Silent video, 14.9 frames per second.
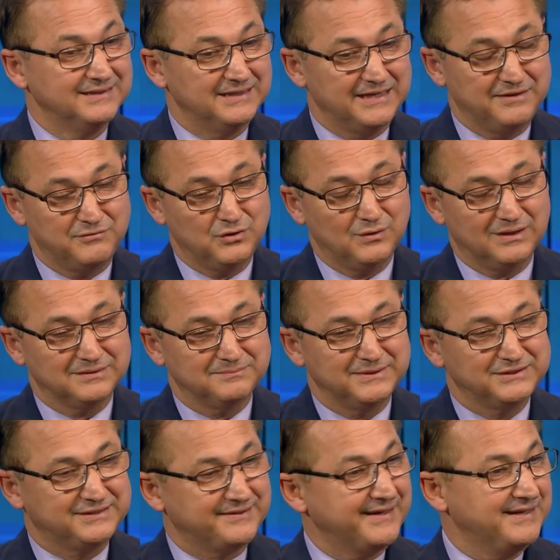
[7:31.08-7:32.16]
If you asked me
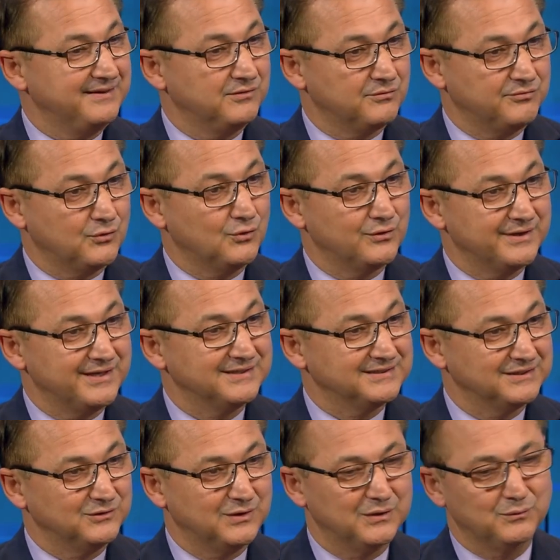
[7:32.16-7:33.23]
3 or 4 years
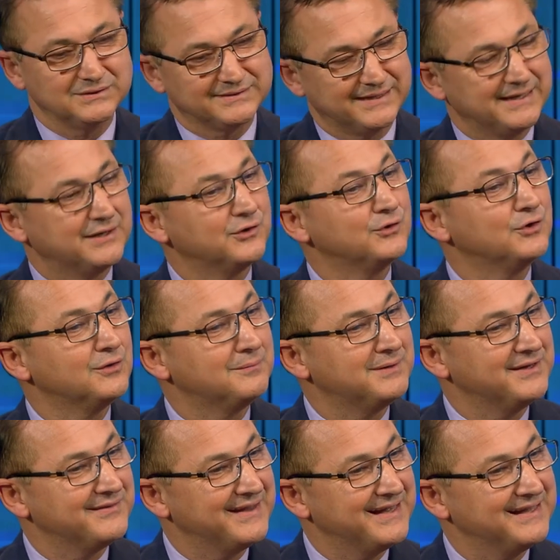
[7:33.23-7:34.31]
ago, I would say, I don't know
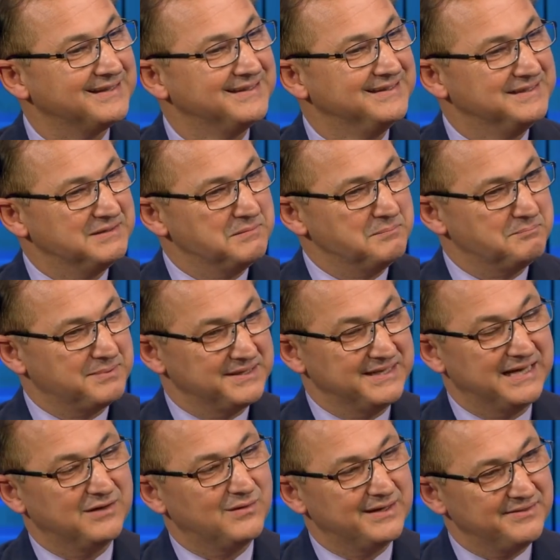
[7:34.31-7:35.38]
about that. But
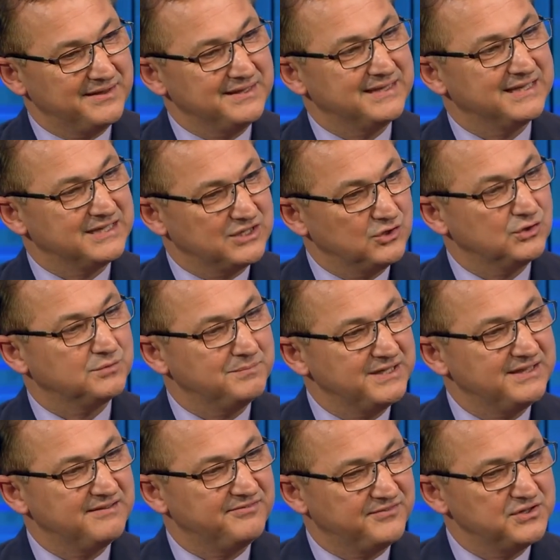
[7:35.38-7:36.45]
now I think that it could be
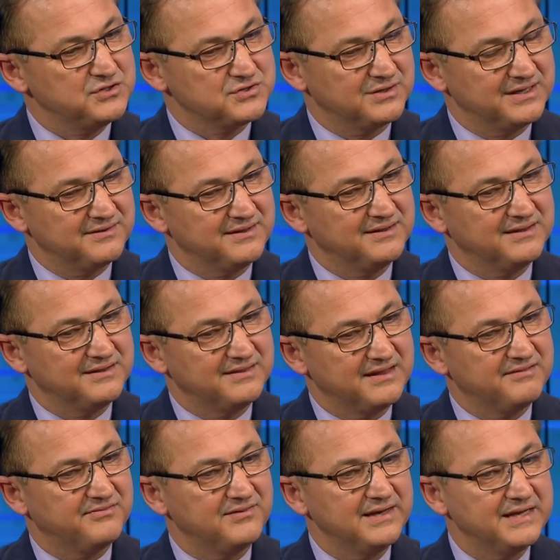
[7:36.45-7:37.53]
the future. I think that
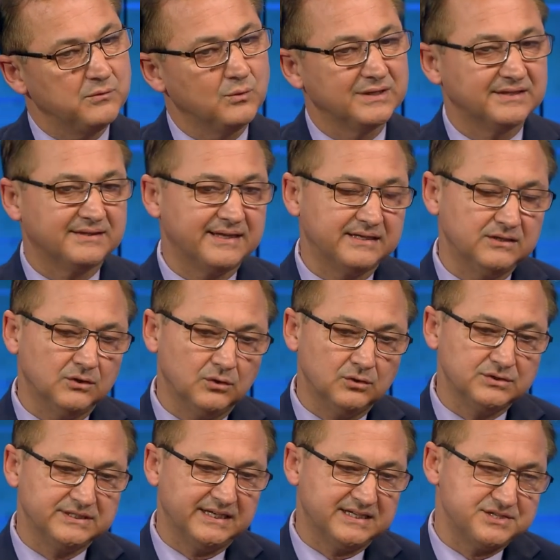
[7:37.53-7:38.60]
definitely what
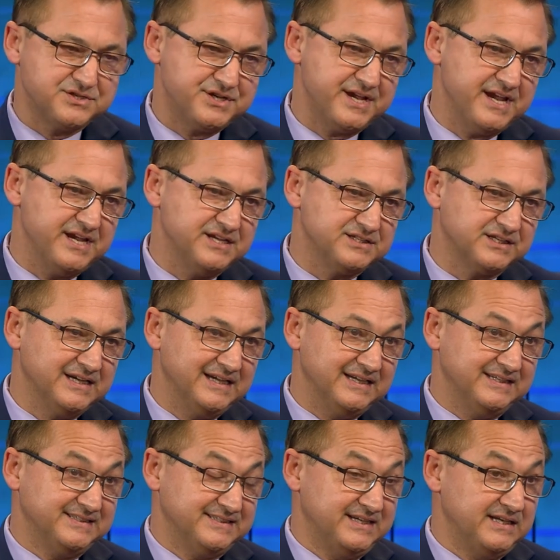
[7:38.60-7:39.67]
technology has changed
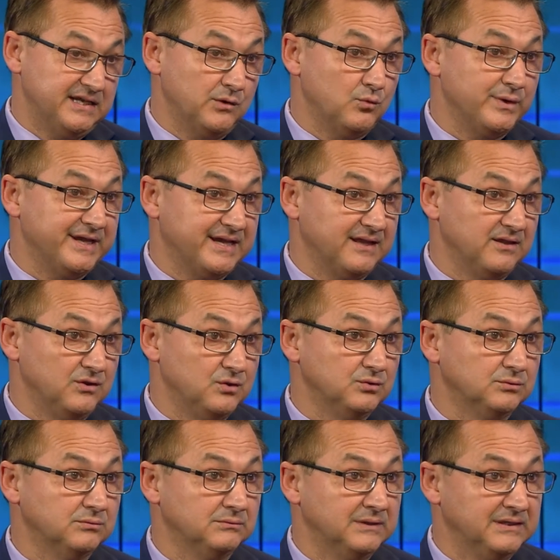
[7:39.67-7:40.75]
is that now we can
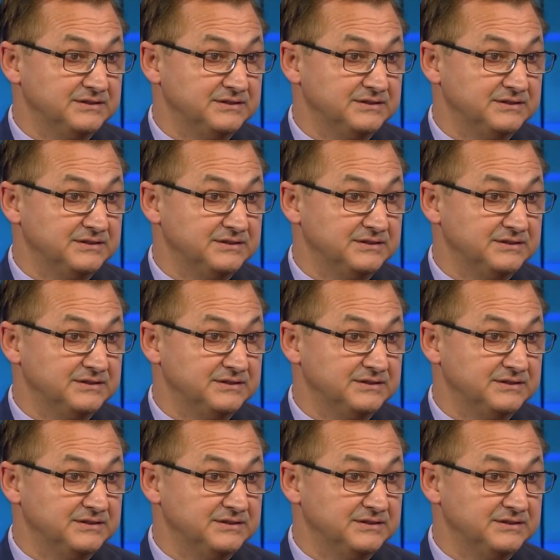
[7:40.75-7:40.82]
do